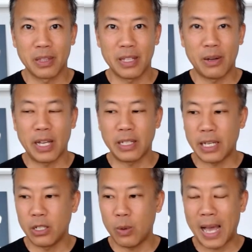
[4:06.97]
Now, I,
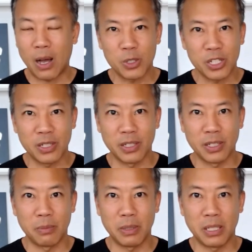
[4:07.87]
I know how she did
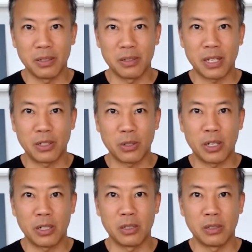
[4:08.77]
it because I
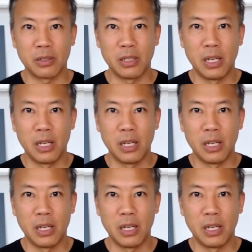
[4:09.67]
taught her